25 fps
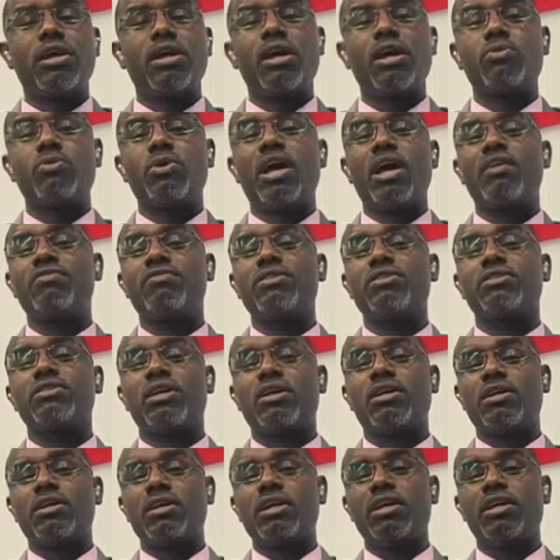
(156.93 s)
the year and we
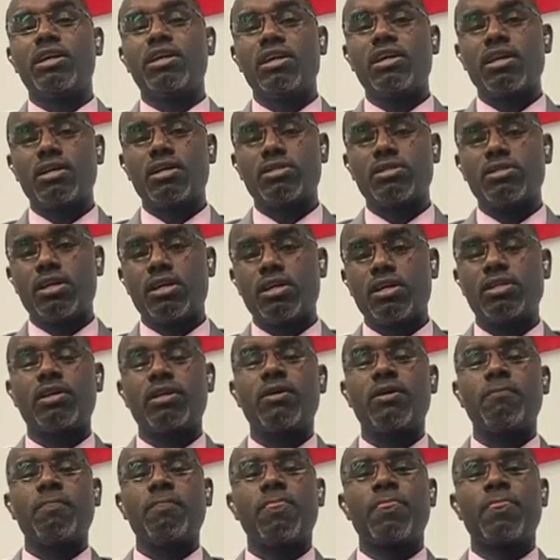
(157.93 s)
haven't done any
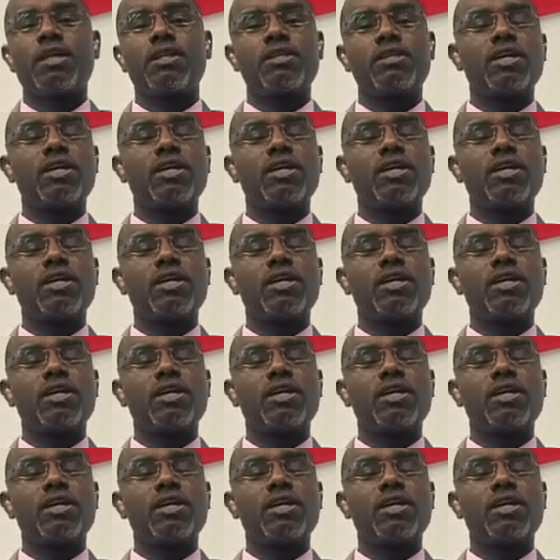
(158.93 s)
cut yet.